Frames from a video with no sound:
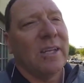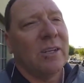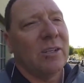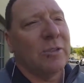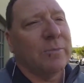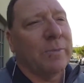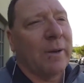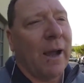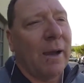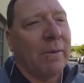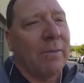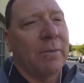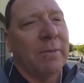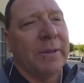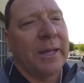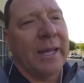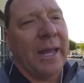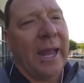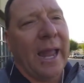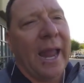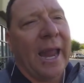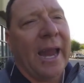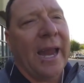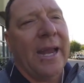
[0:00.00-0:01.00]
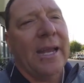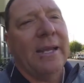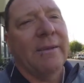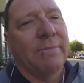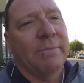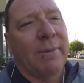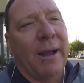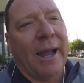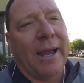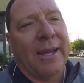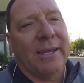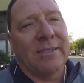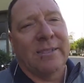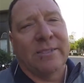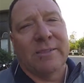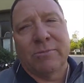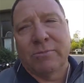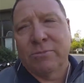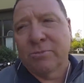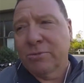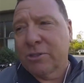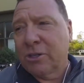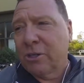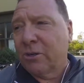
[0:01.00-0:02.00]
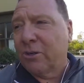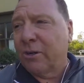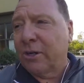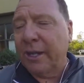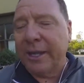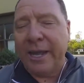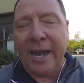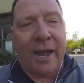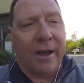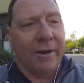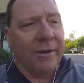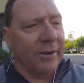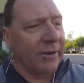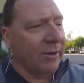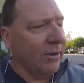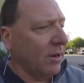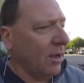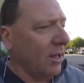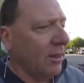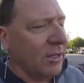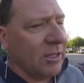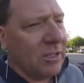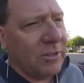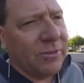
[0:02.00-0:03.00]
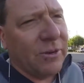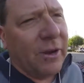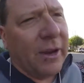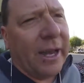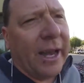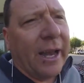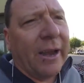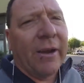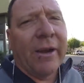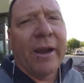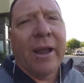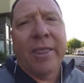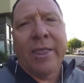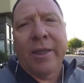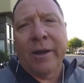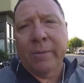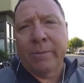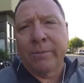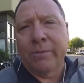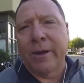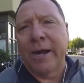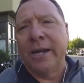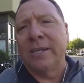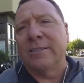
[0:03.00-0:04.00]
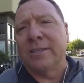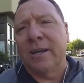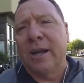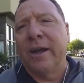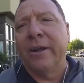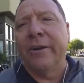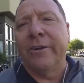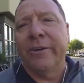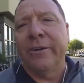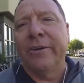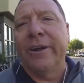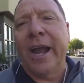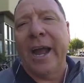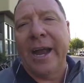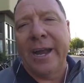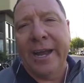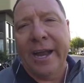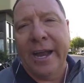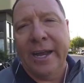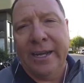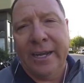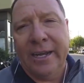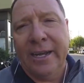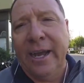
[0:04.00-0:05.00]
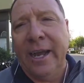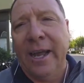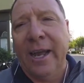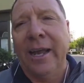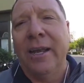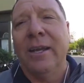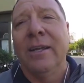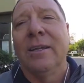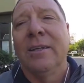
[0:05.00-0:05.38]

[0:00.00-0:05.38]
there's probably 8 bikes currently out here in this front area that are priced under $9.99.